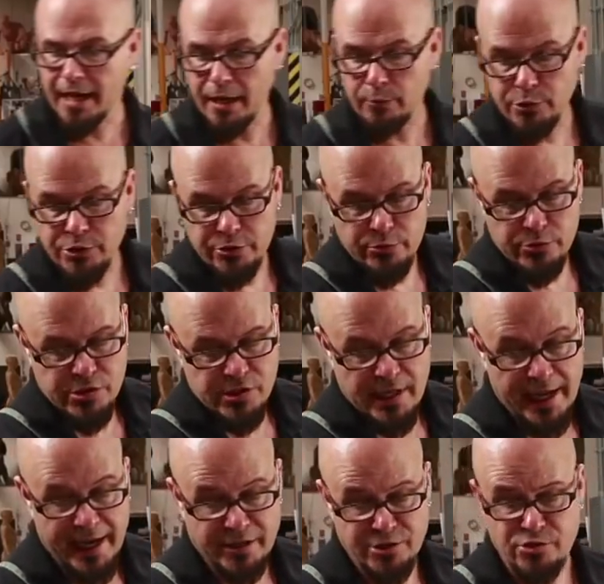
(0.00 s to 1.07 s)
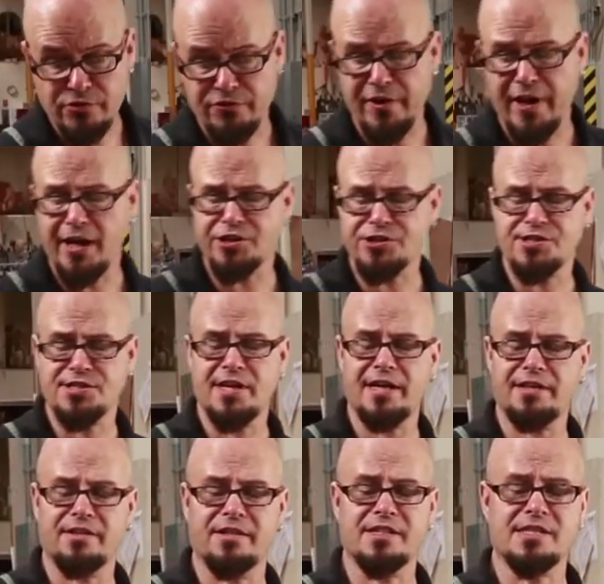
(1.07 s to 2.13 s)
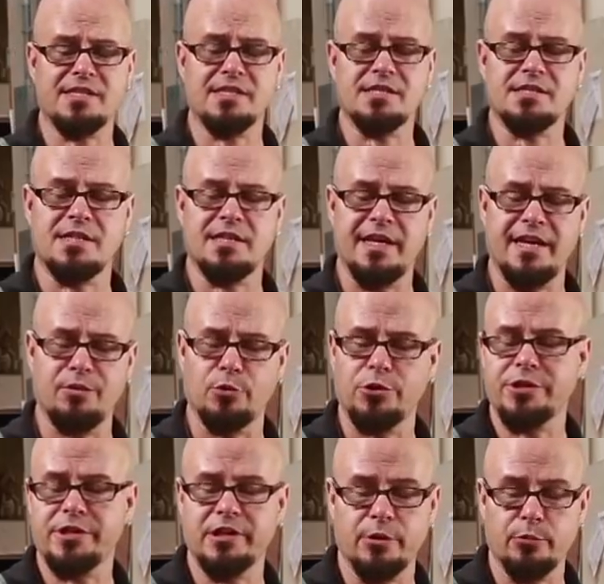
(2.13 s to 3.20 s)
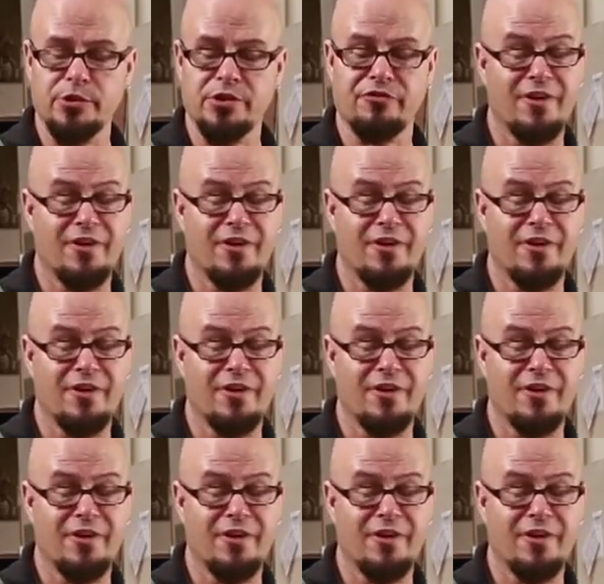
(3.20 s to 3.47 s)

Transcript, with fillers: I would use extra fast set. Today we're dealing with